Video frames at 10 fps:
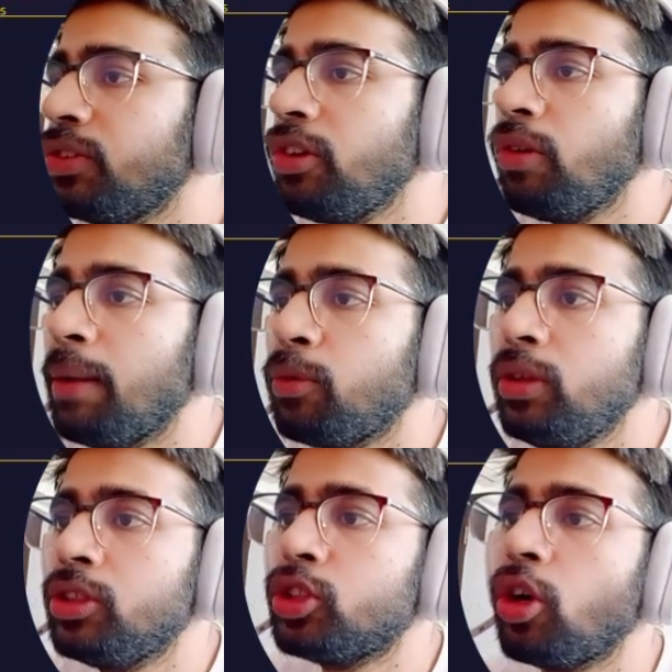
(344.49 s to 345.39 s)
You have to
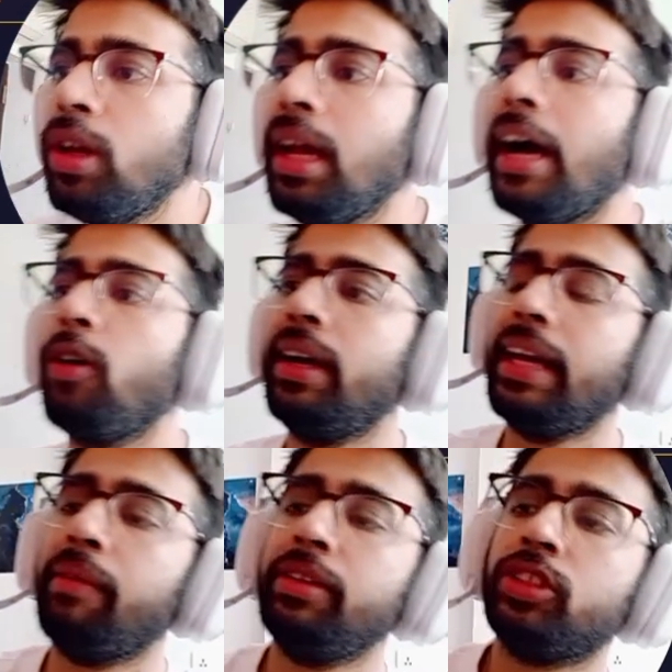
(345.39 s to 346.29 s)
install. I already
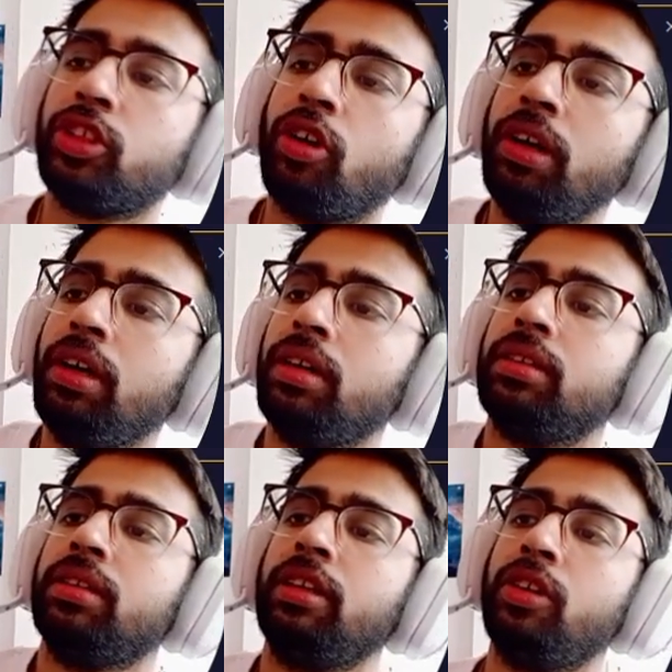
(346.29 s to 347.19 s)
have installed
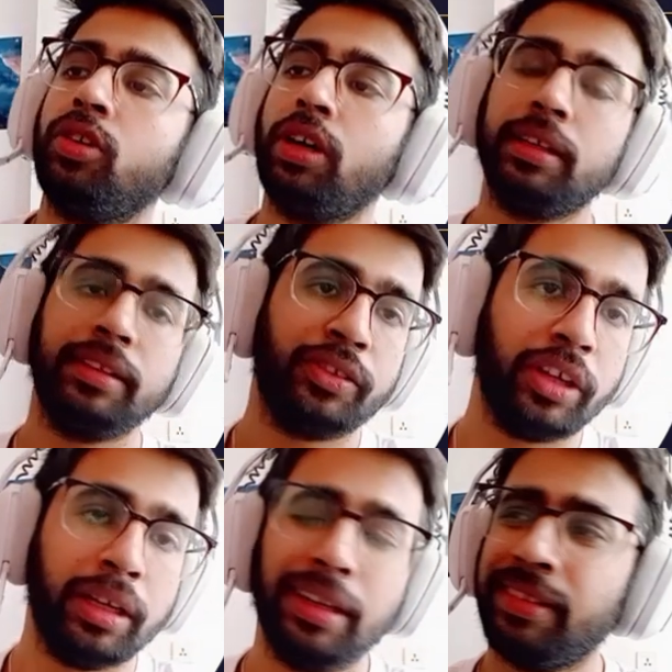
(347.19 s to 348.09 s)
you know uh, this
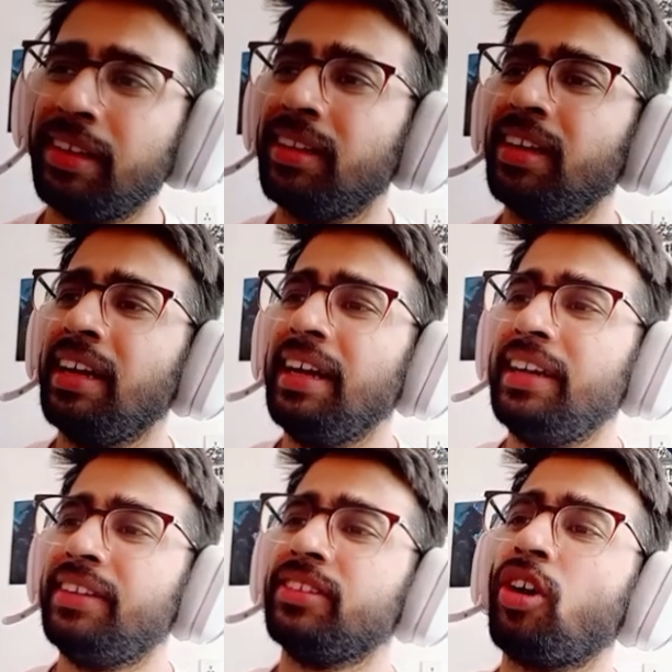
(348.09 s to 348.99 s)
in it's an
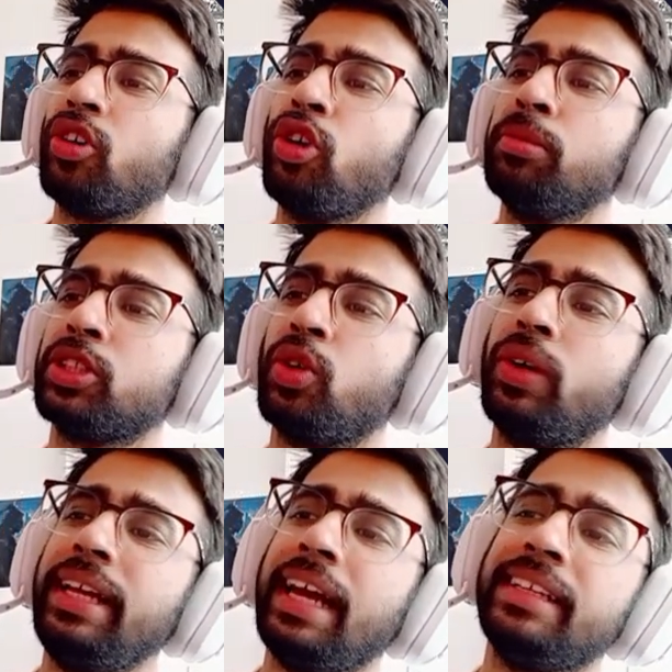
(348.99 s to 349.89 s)
it's an autonomous
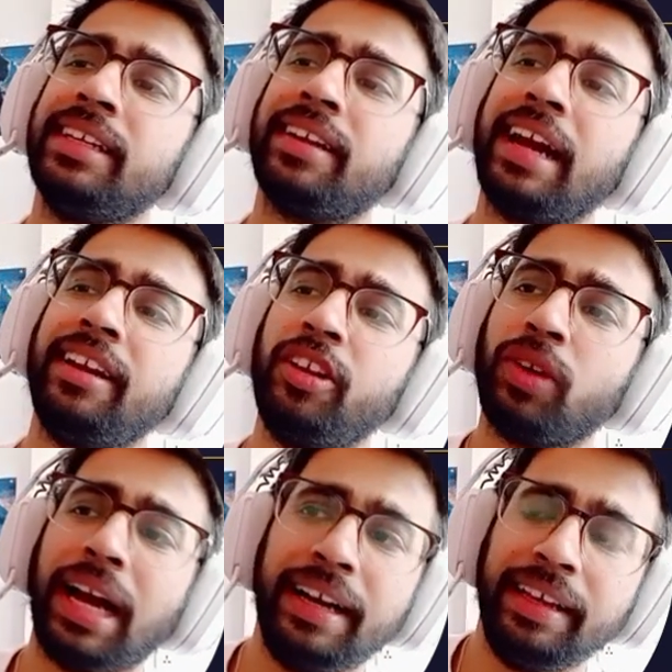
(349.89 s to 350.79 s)
coding agent right in your
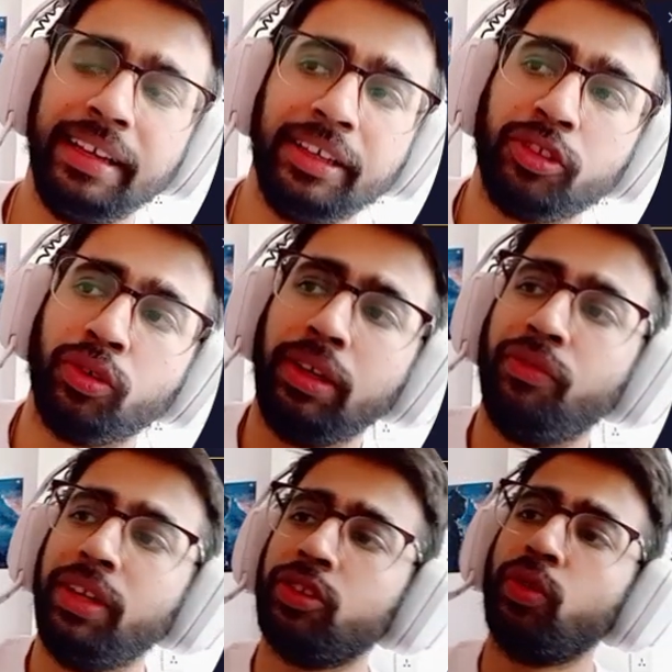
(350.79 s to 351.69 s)
IDE. So in
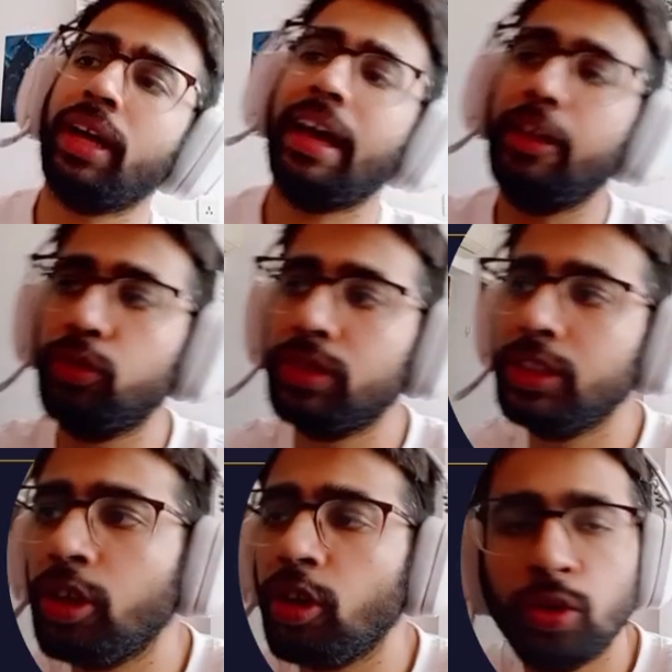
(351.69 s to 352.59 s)
VS Code I use this. You
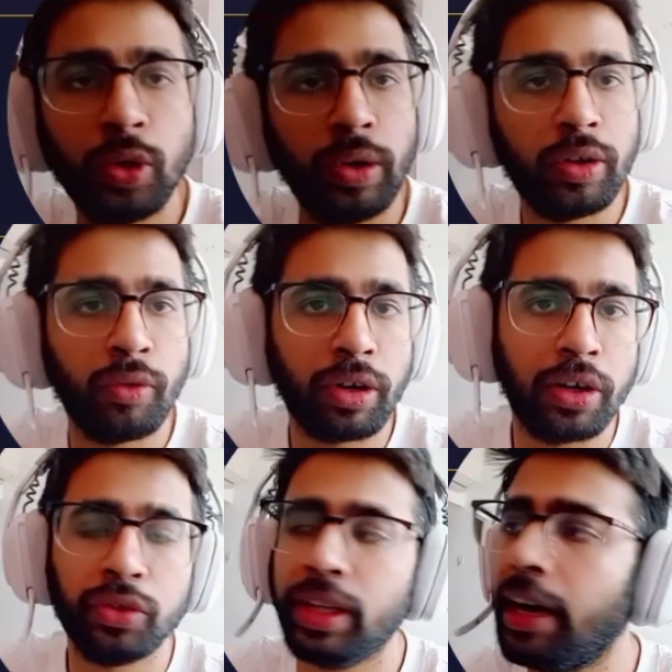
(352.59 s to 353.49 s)
can also do it on
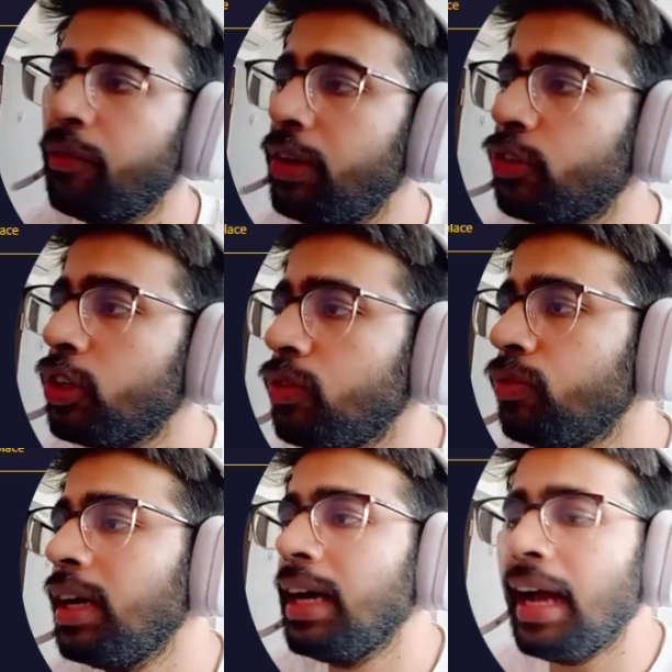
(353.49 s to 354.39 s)
Cursor and Windsurf,
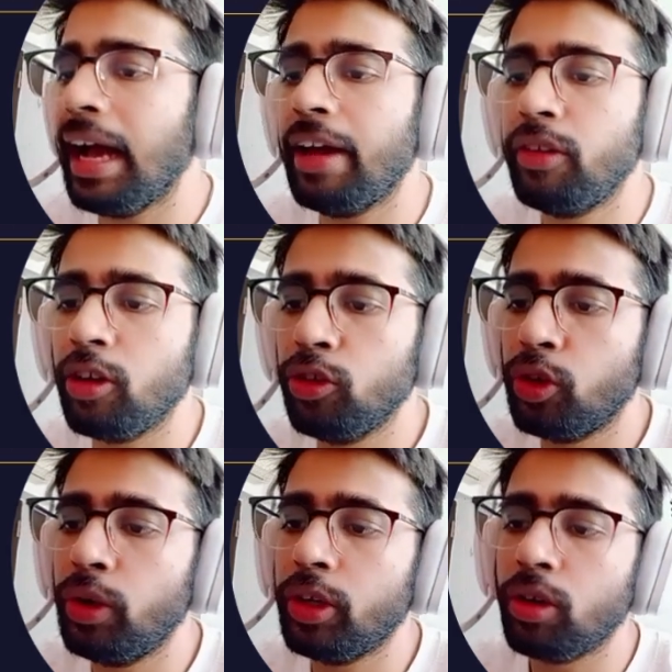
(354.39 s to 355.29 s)
and you can also
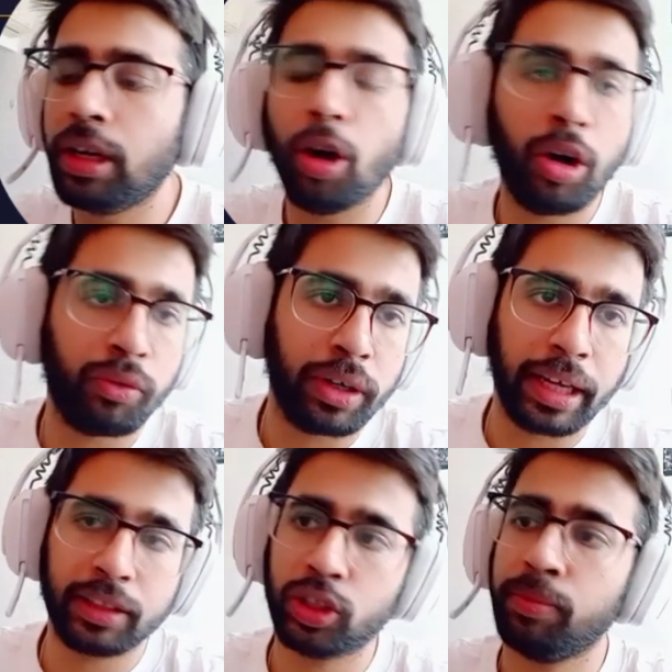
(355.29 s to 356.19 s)
do it on Claude for
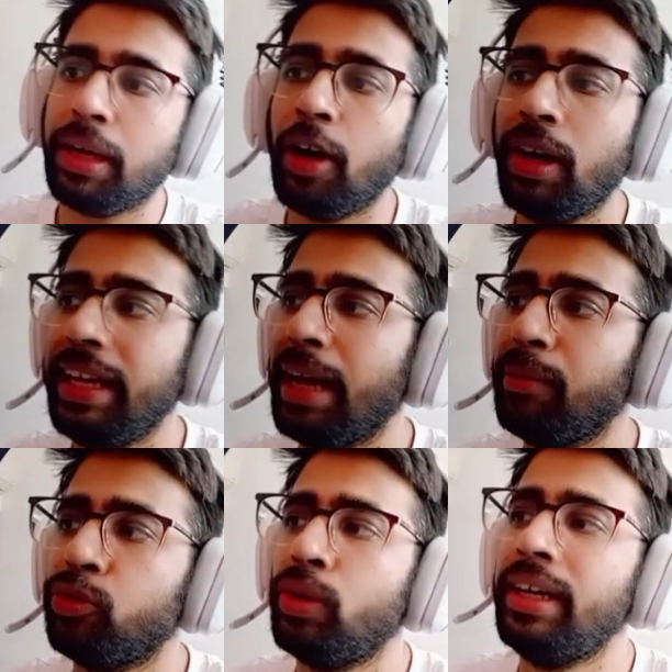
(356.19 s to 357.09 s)
desktop. I already have
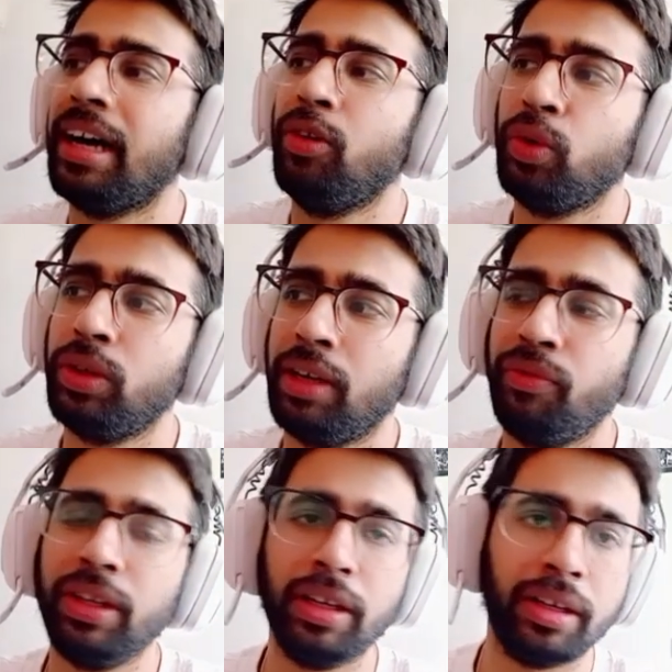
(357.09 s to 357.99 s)
shown it how to
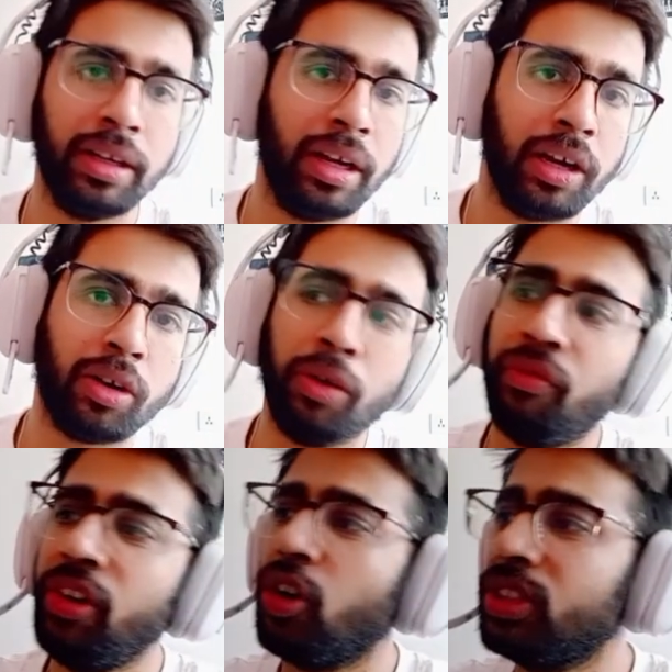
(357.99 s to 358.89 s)
configure
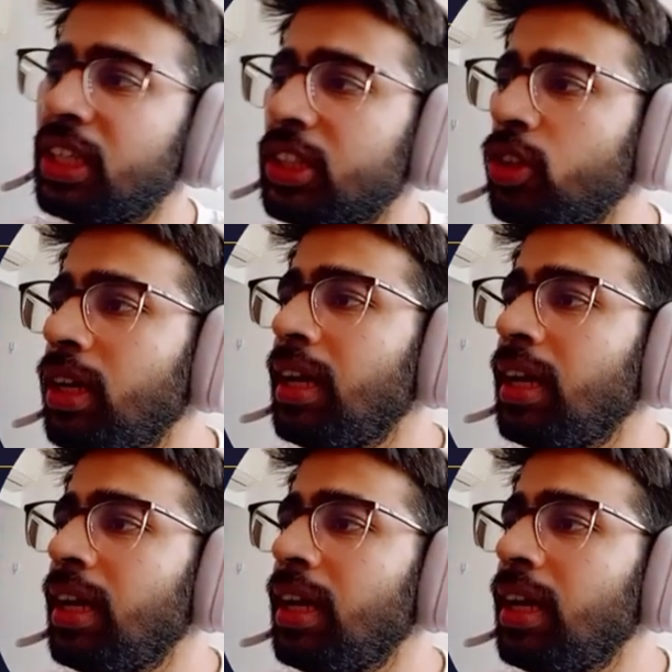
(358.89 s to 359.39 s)
config.json.